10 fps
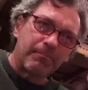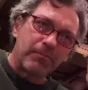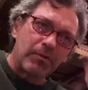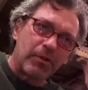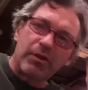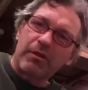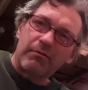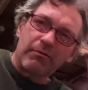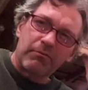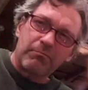you know, the,
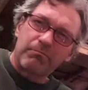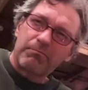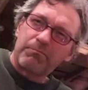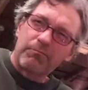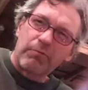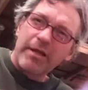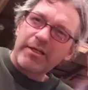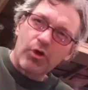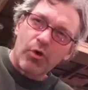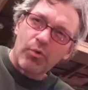the right
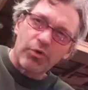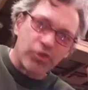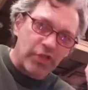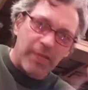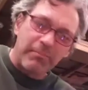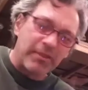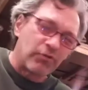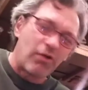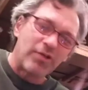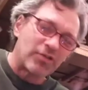cone shape and
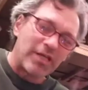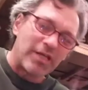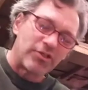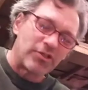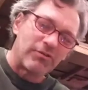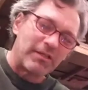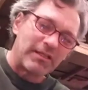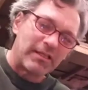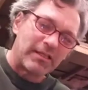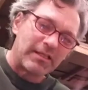cross section or
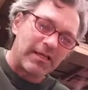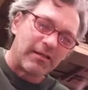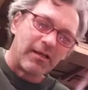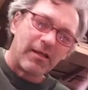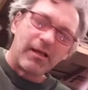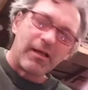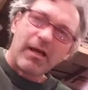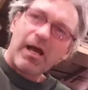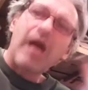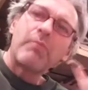anything like that.
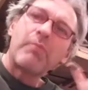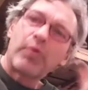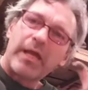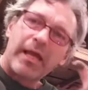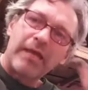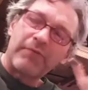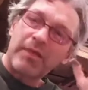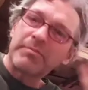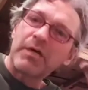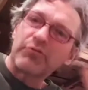I'm okay if it
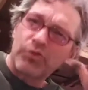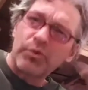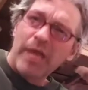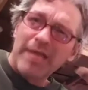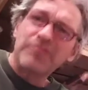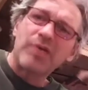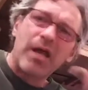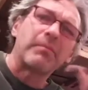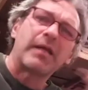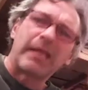comes out too nice.
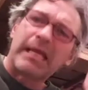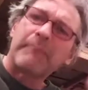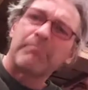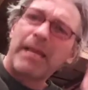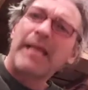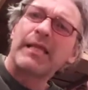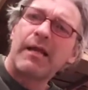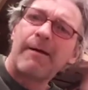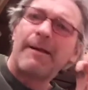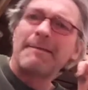I'm gonna get back in
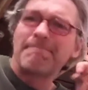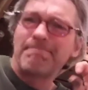there and